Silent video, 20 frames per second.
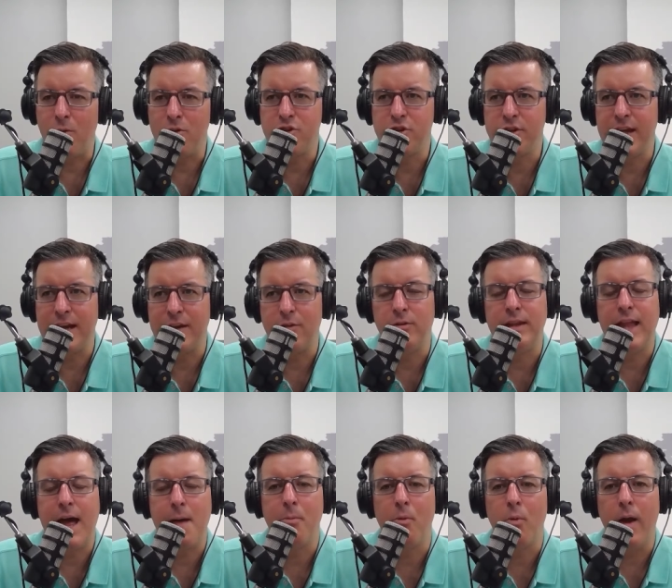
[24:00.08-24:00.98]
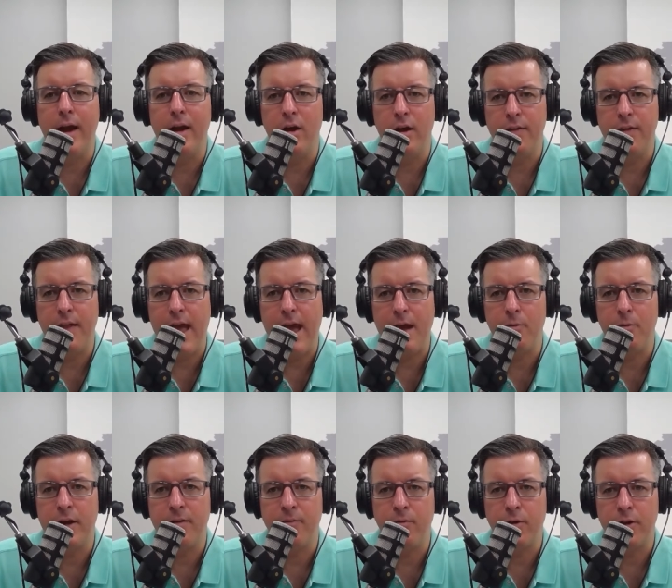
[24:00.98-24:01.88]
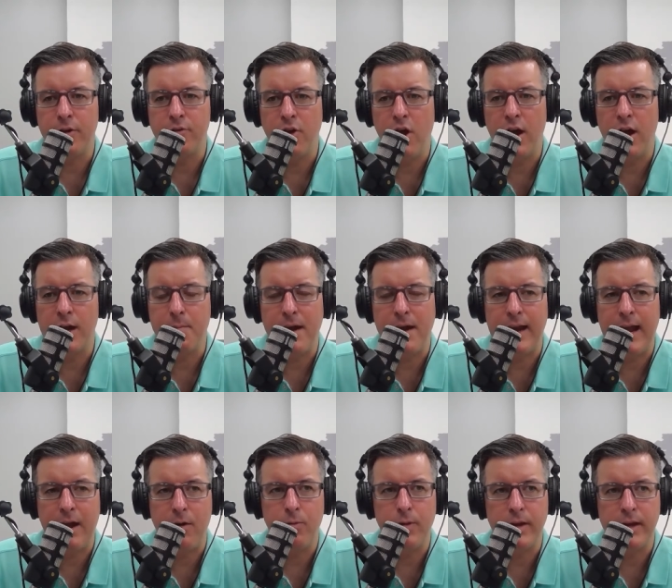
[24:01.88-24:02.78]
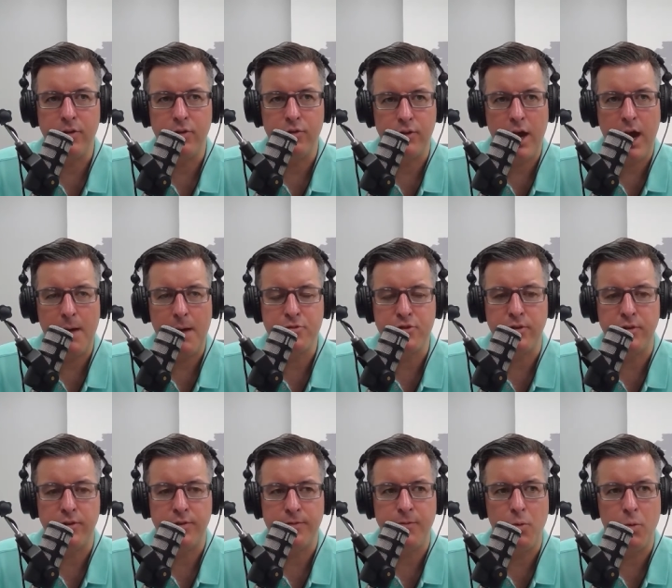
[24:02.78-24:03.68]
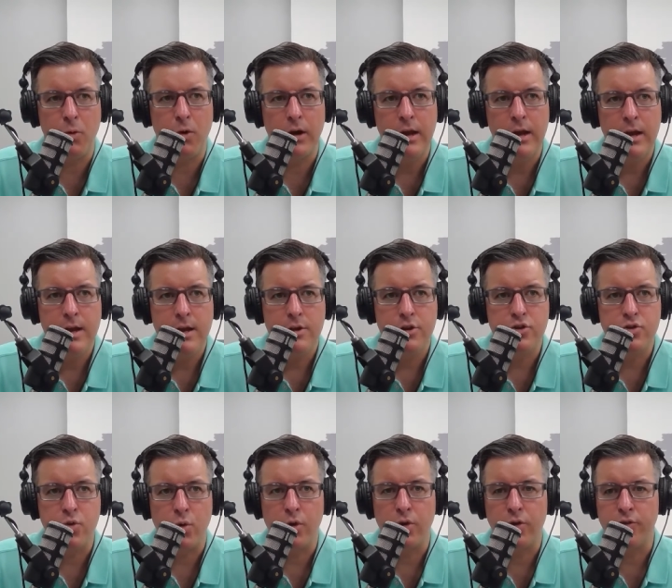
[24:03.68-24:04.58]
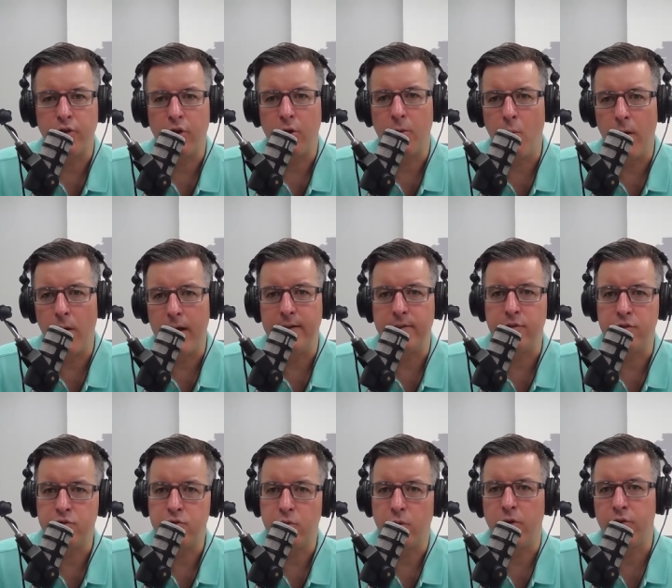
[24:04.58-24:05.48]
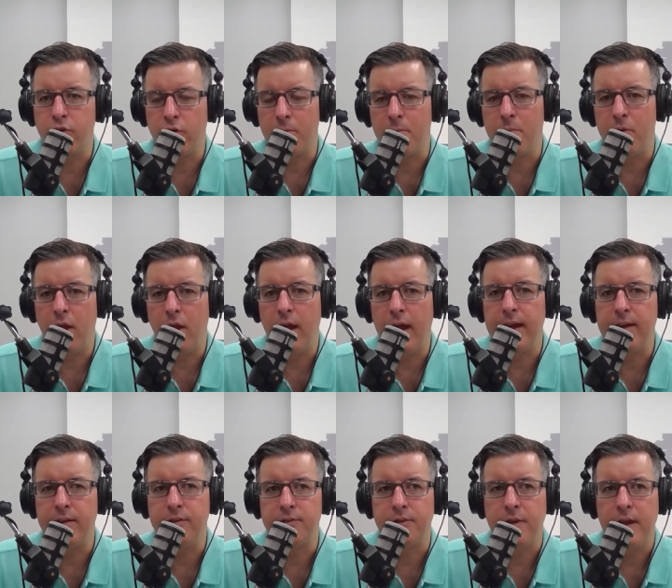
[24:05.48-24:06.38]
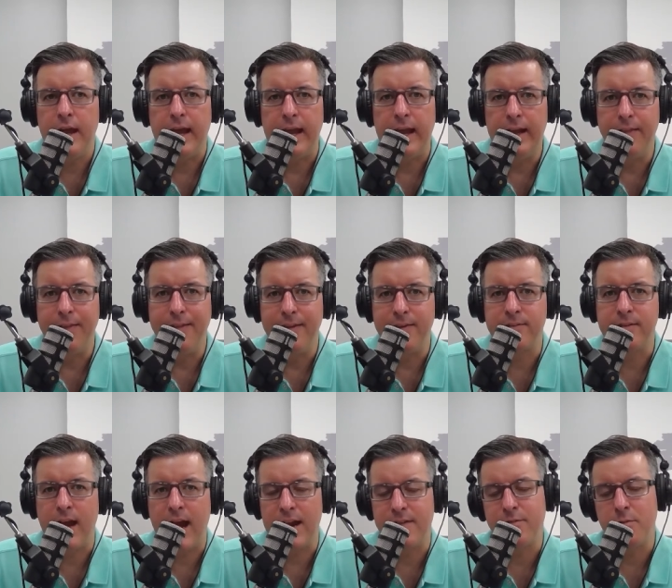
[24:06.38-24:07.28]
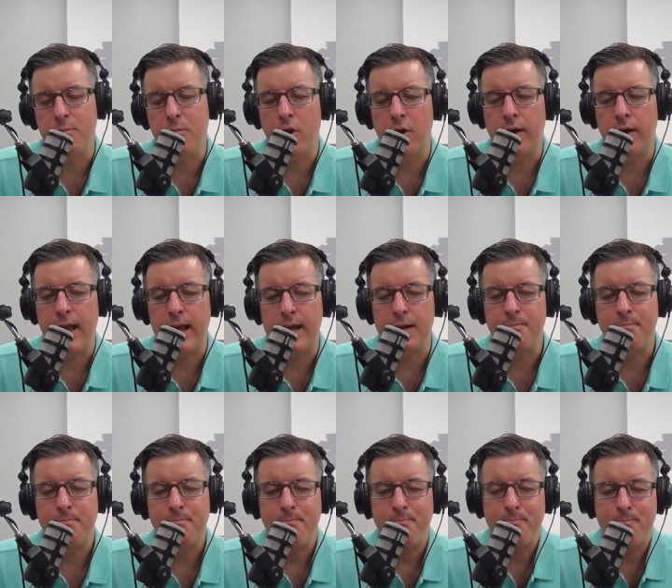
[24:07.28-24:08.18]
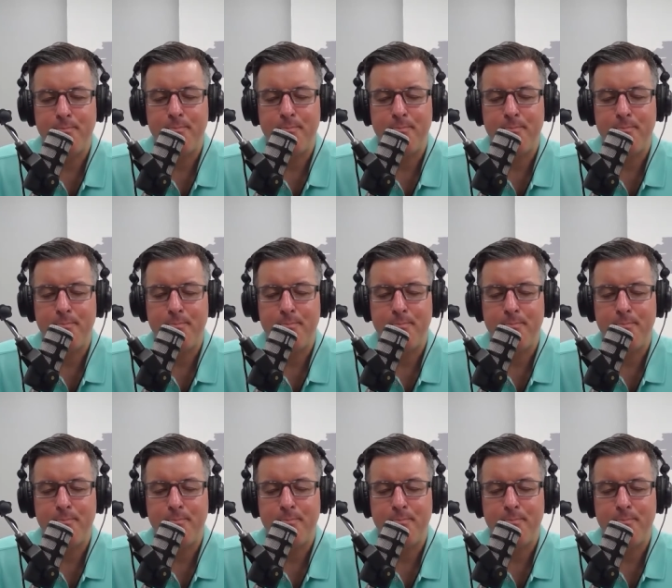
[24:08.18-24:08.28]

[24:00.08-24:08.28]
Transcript: I want you to kind of elaborate on that whenever you talk about how we can use options for shorter-term wins and shorter-term plays in this kind of a market out.